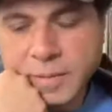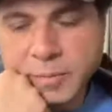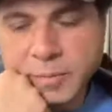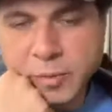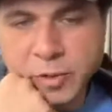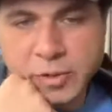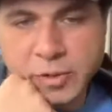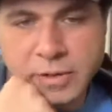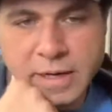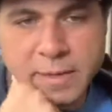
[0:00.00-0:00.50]

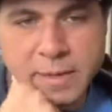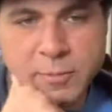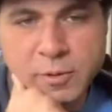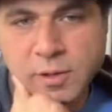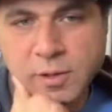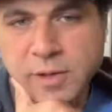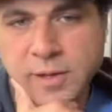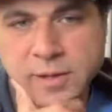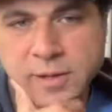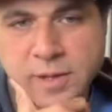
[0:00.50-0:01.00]
program
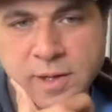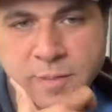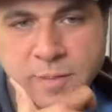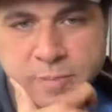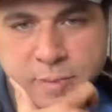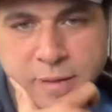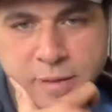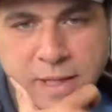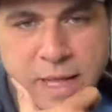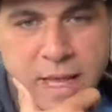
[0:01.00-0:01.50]
or a
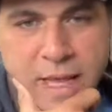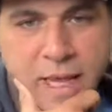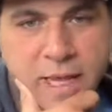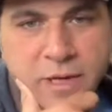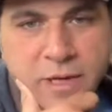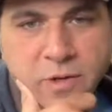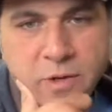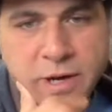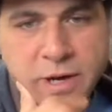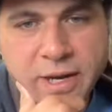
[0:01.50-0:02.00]

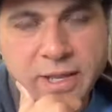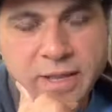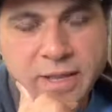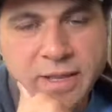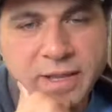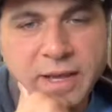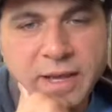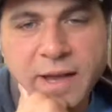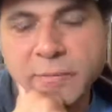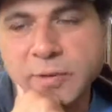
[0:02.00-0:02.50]
plan or
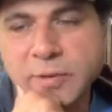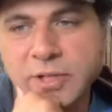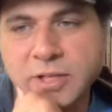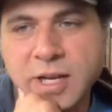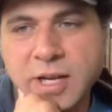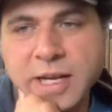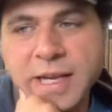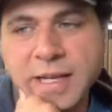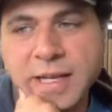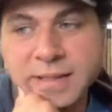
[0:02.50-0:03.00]
anything. I wish
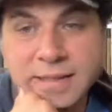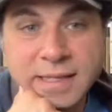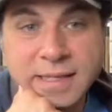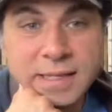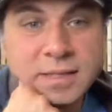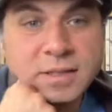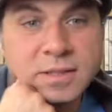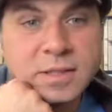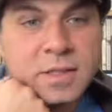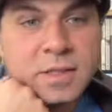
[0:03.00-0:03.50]
I
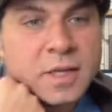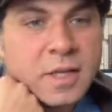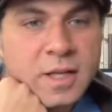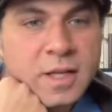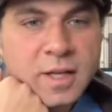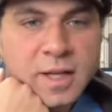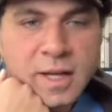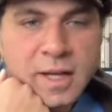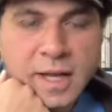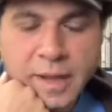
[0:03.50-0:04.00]
did.
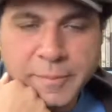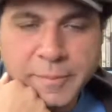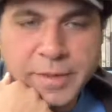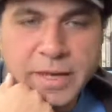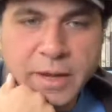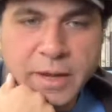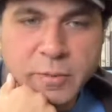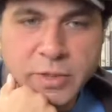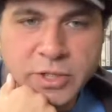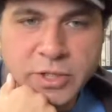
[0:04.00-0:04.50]
I mean,
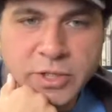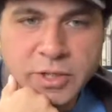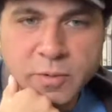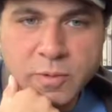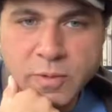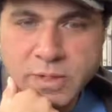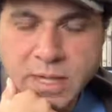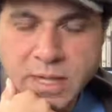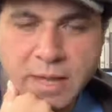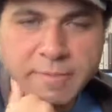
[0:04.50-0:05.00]
I wish there
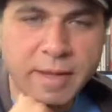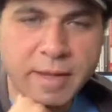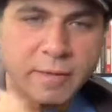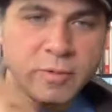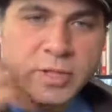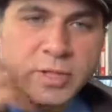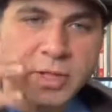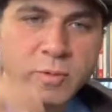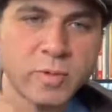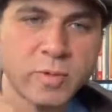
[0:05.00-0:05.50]
was. I
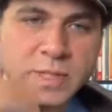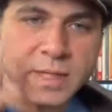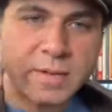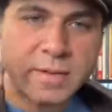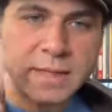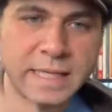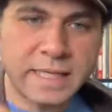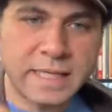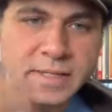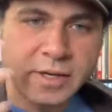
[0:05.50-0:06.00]
wish there was
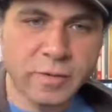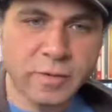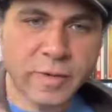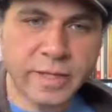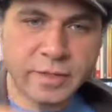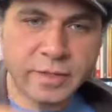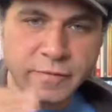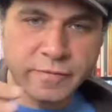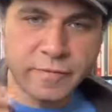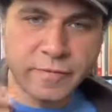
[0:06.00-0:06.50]
an easier
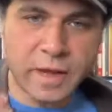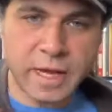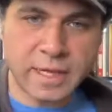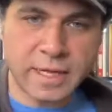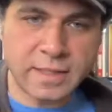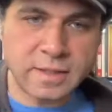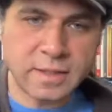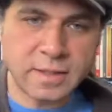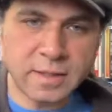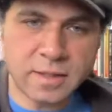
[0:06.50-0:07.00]
way to
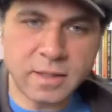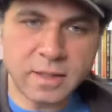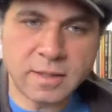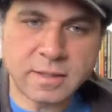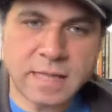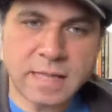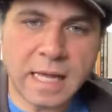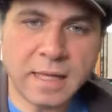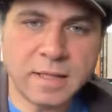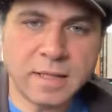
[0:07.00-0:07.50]
find
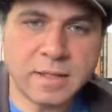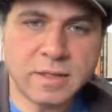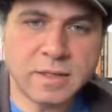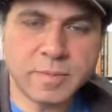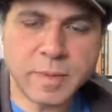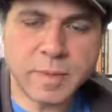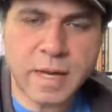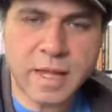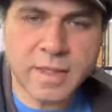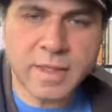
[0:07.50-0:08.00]
talent.
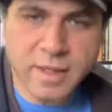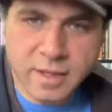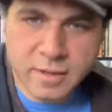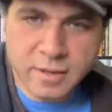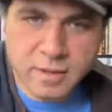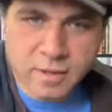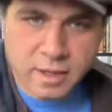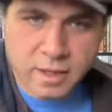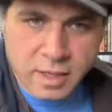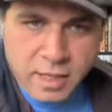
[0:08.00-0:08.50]
But I think
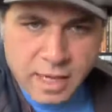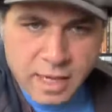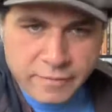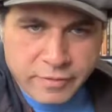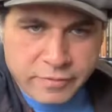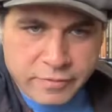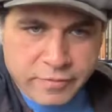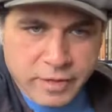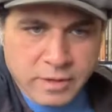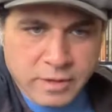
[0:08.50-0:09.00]
I have a
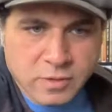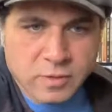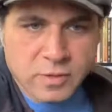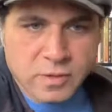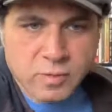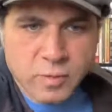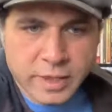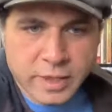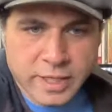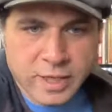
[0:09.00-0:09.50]
friend who's
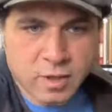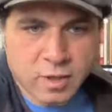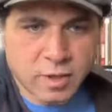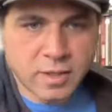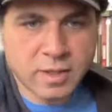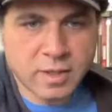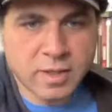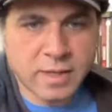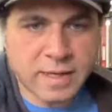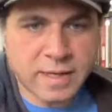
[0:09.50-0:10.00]
working
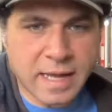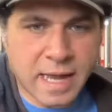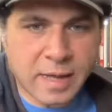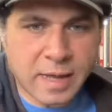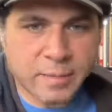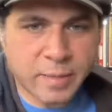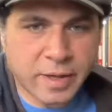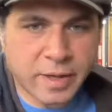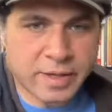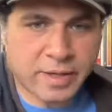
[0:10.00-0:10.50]
on an
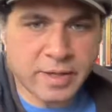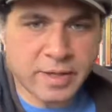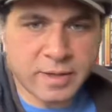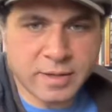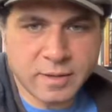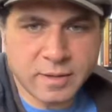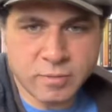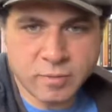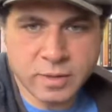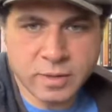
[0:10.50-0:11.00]
app. I think
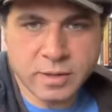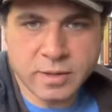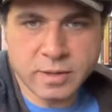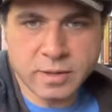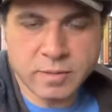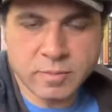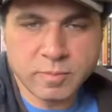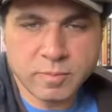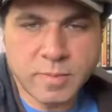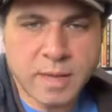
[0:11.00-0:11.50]
that will
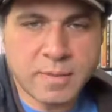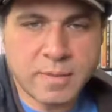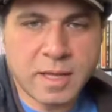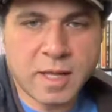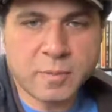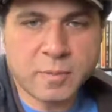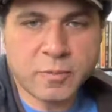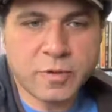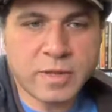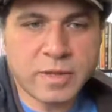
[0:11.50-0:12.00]
maybe
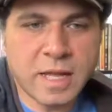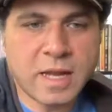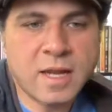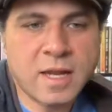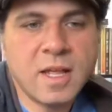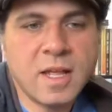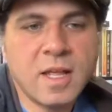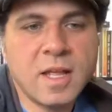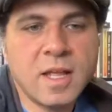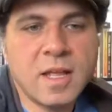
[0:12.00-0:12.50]
help with that.
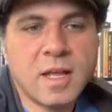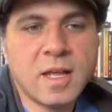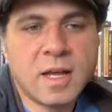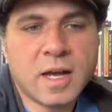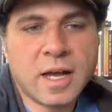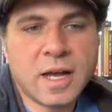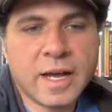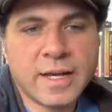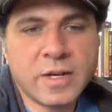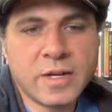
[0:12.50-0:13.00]

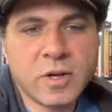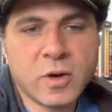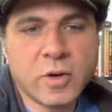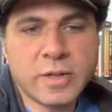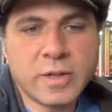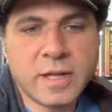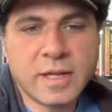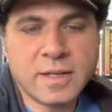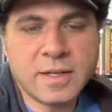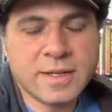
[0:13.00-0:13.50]
I know
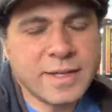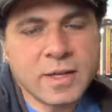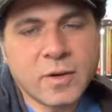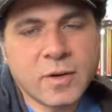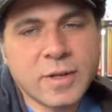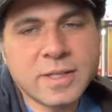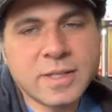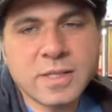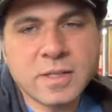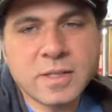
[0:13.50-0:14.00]
that
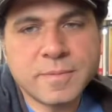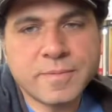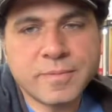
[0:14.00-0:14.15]
it's